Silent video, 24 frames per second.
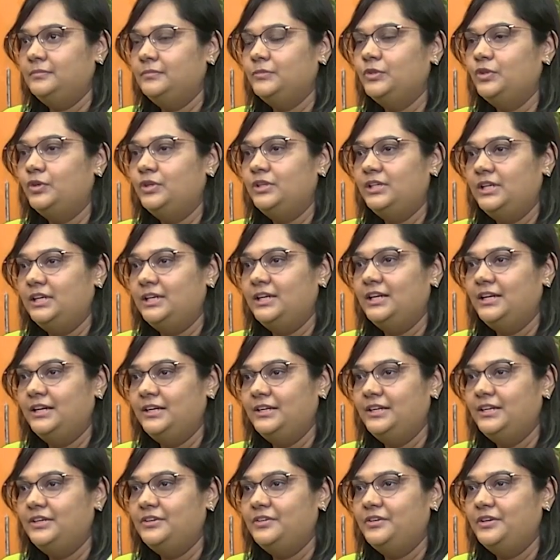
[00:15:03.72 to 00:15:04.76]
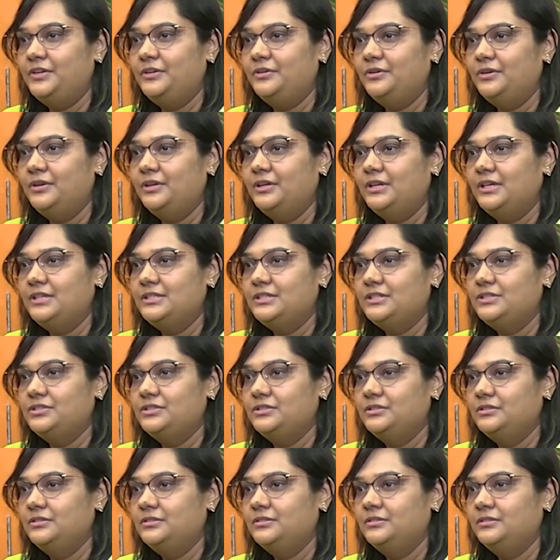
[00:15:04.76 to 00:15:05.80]
North Atlantic Treaty
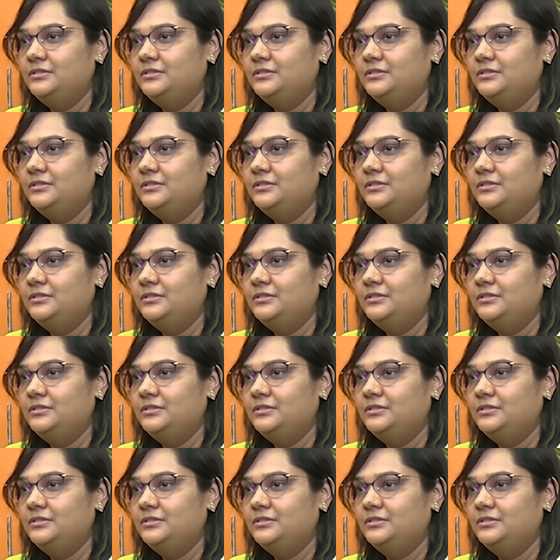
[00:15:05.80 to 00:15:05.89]
Organization.